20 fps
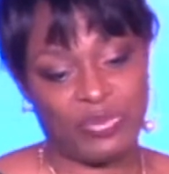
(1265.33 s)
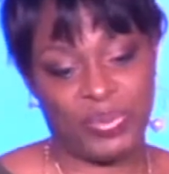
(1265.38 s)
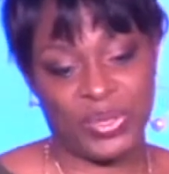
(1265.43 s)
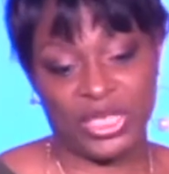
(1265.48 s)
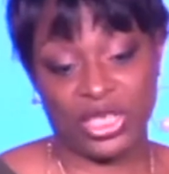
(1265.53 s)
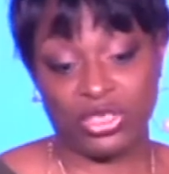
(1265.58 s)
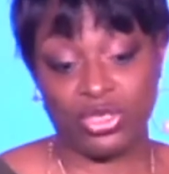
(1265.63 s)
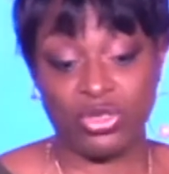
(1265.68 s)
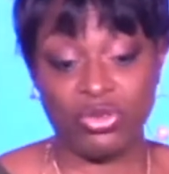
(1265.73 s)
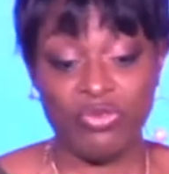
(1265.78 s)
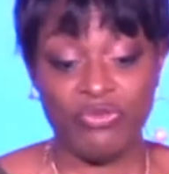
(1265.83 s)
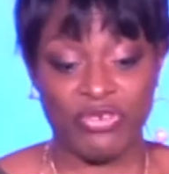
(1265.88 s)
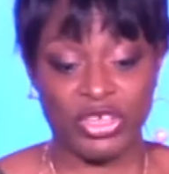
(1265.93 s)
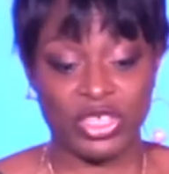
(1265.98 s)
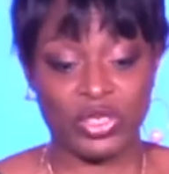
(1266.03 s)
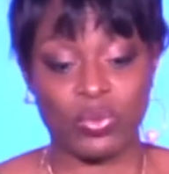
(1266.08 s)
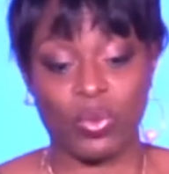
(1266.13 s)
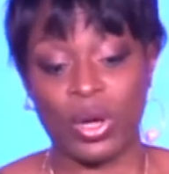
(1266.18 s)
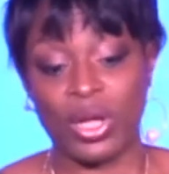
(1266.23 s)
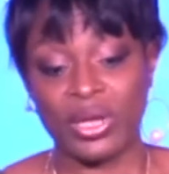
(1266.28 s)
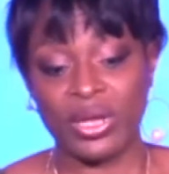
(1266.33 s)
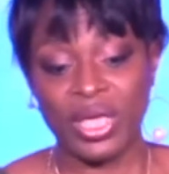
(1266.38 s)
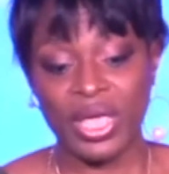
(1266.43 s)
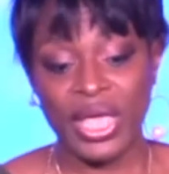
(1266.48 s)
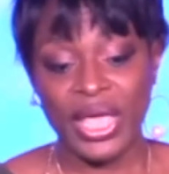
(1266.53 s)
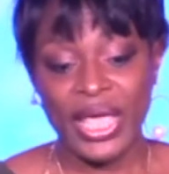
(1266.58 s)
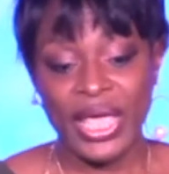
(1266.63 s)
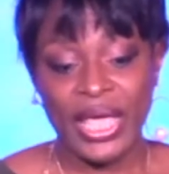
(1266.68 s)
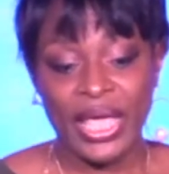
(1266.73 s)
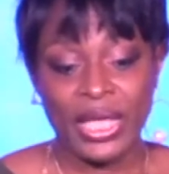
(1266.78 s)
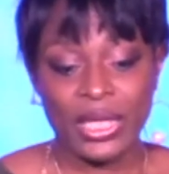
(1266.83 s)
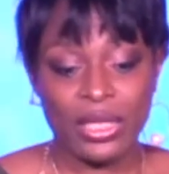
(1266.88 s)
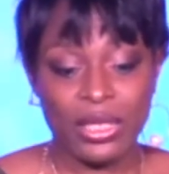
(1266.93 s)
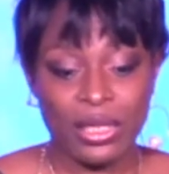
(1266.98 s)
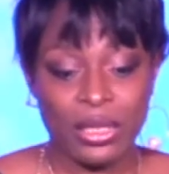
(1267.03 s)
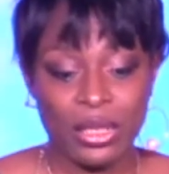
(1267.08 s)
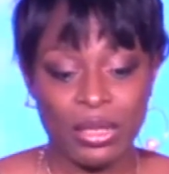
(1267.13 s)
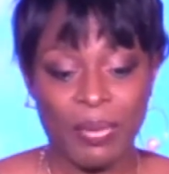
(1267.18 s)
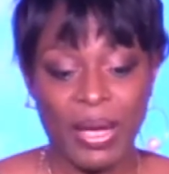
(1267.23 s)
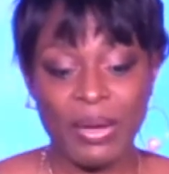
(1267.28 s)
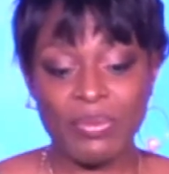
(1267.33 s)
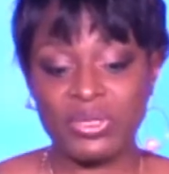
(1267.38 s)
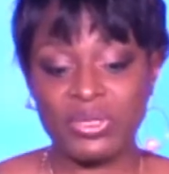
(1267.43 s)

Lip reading: Peter 2, verse 1, the Bible